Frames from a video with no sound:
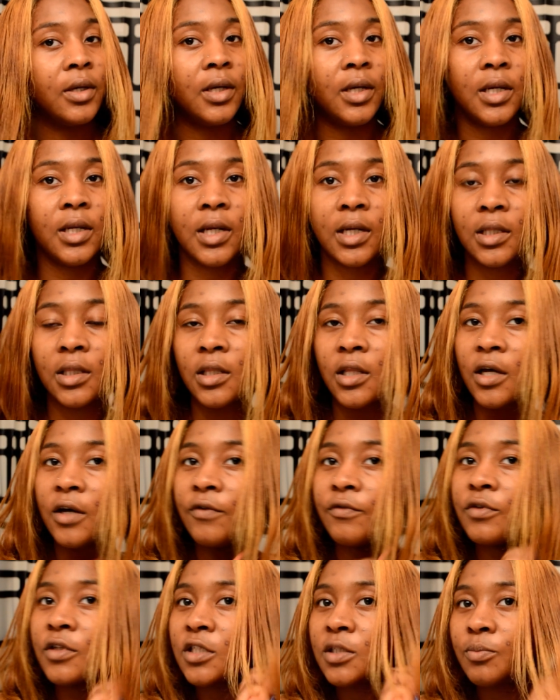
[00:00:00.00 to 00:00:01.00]
And I
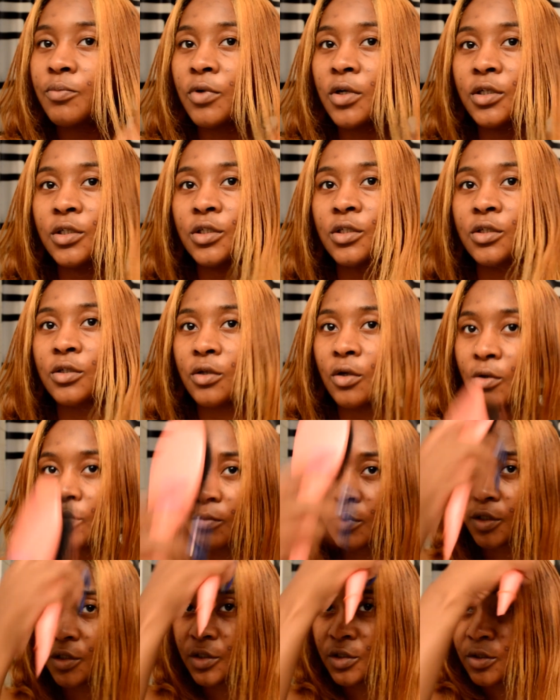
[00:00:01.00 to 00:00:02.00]
love this brush so
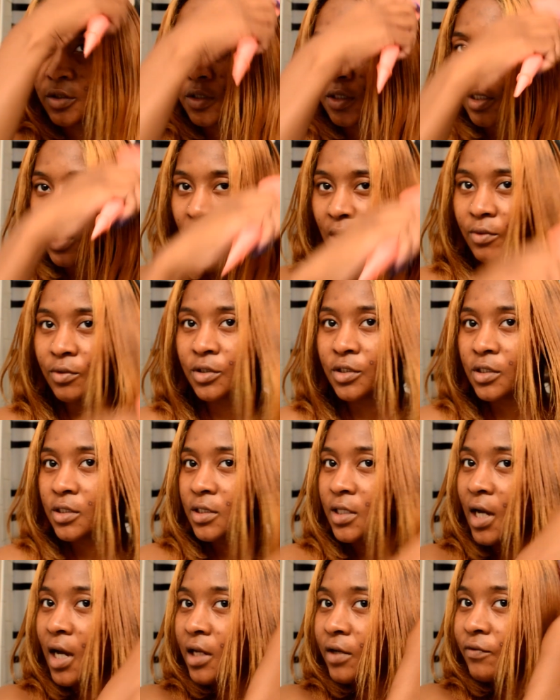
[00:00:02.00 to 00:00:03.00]
much. You see how it just
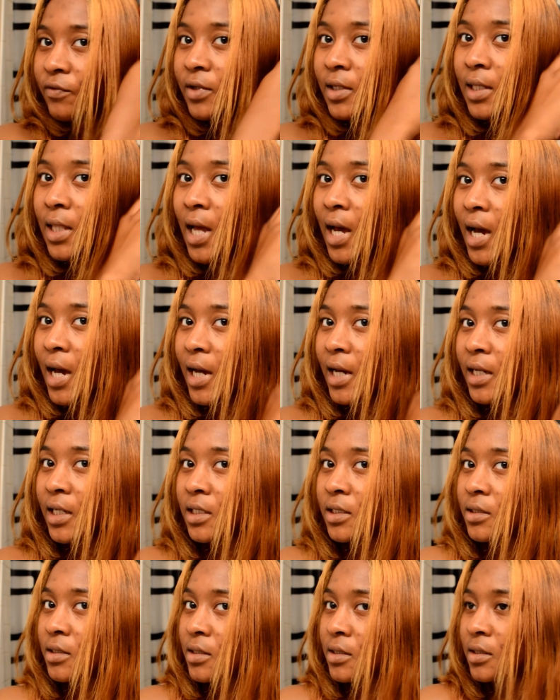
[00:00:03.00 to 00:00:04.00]
kind of
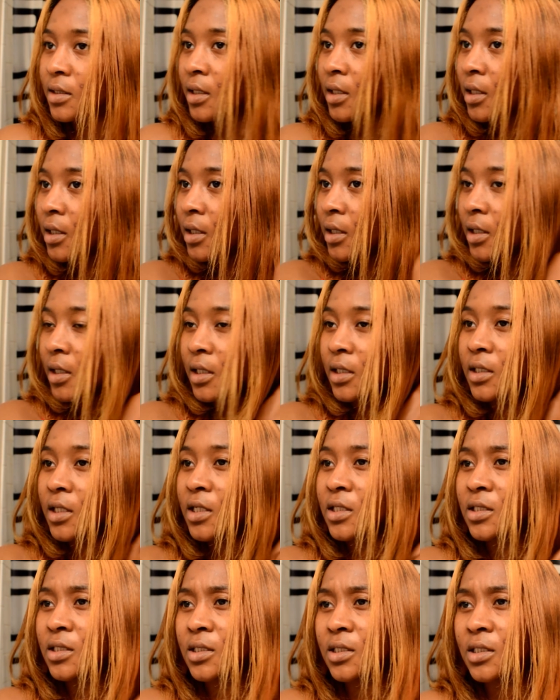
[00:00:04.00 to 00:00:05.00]
glides. It
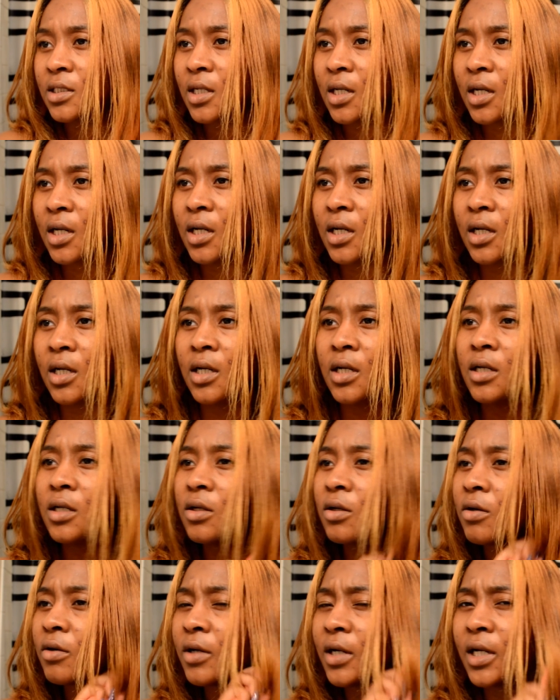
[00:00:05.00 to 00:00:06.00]
doesn't tug
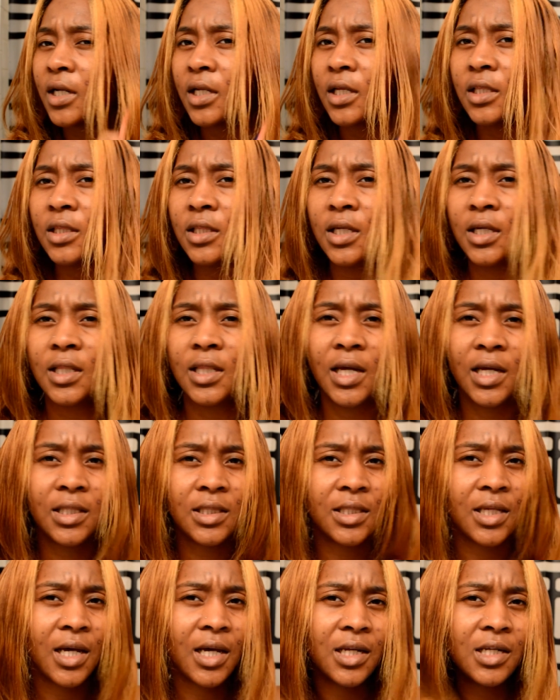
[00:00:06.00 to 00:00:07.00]
or anything like
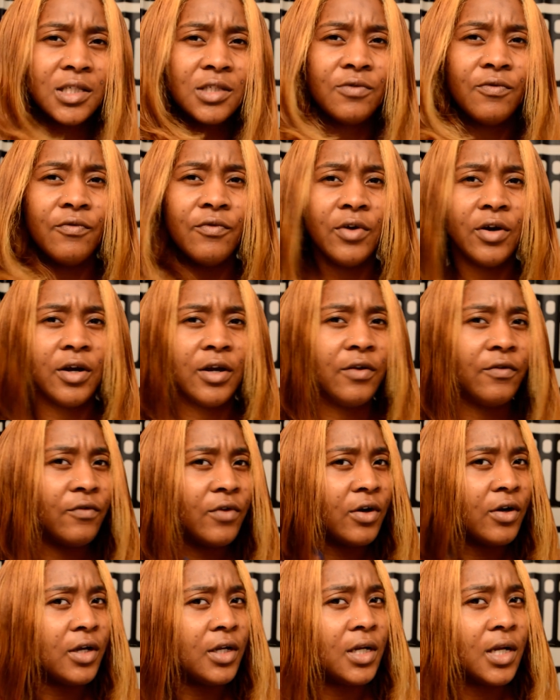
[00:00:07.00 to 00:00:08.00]
that. It's very,
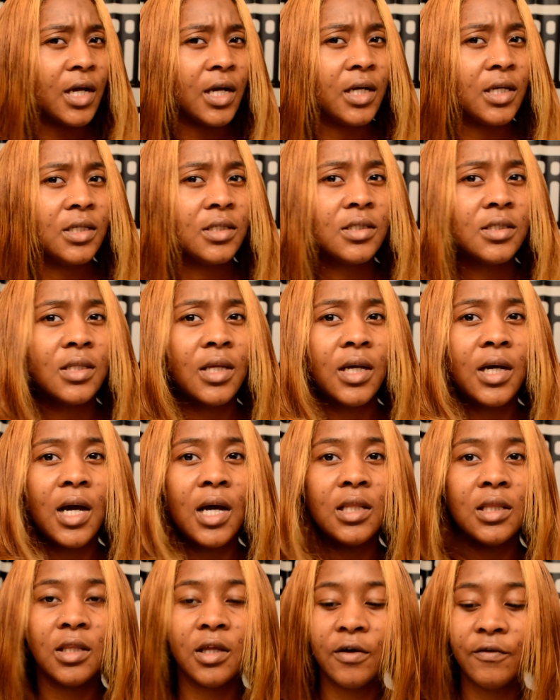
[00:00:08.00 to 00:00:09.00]
very nice. Like,
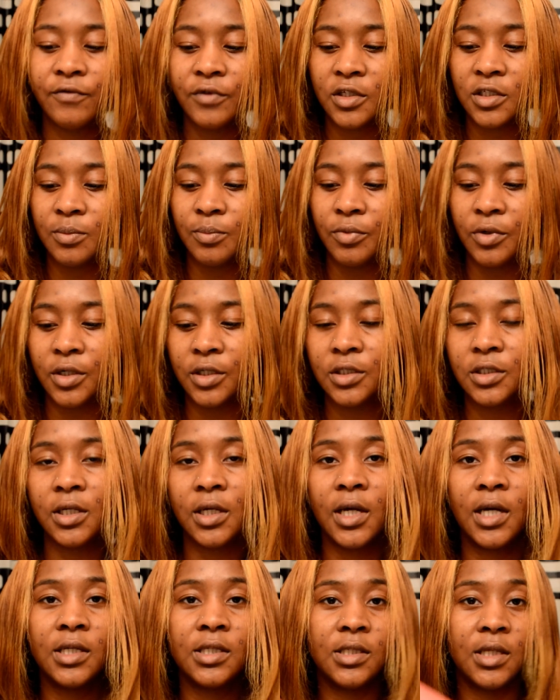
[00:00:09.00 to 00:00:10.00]
I love this brush. Like
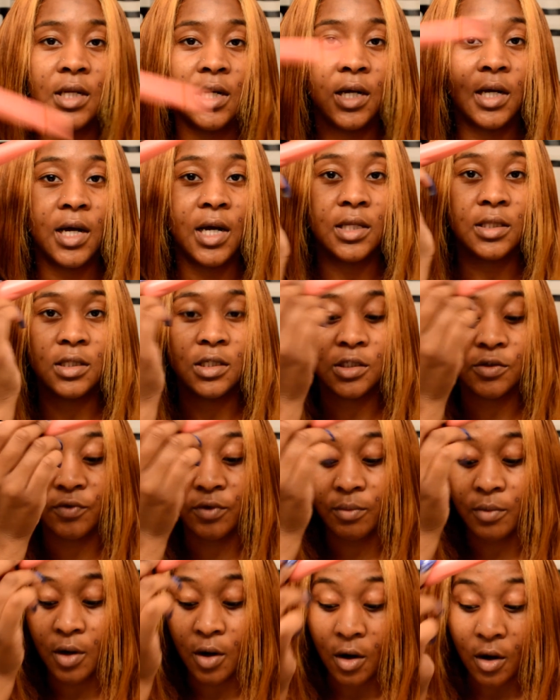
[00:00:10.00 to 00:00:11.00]
I said, I got this
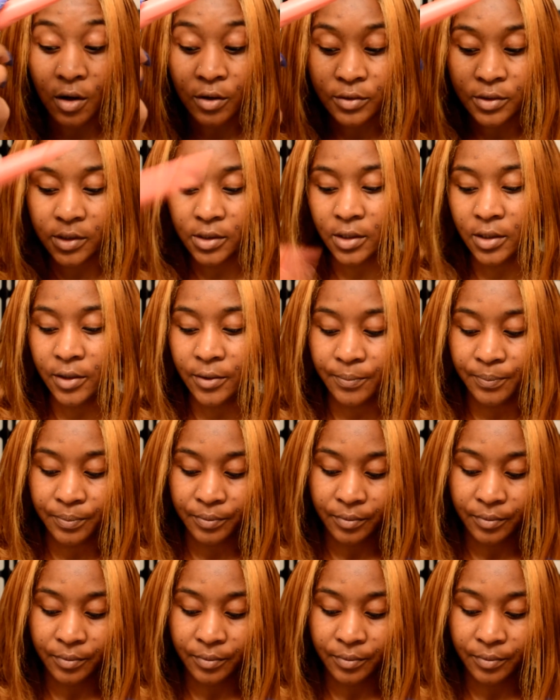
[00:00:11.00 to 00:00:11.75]
from Ulta.